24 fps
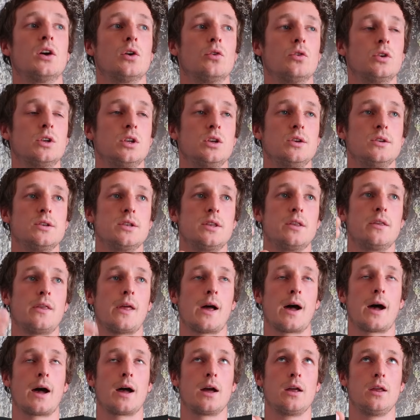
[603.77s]
I would use
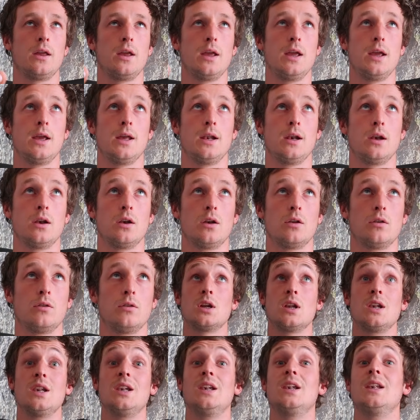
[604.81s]
that in
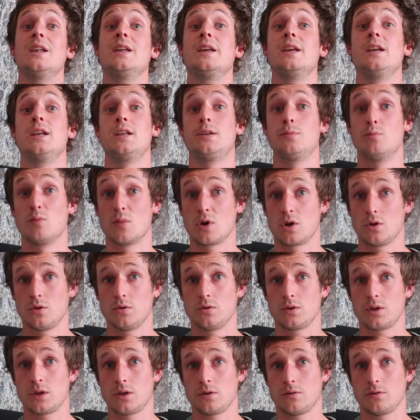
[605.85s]
lead mode.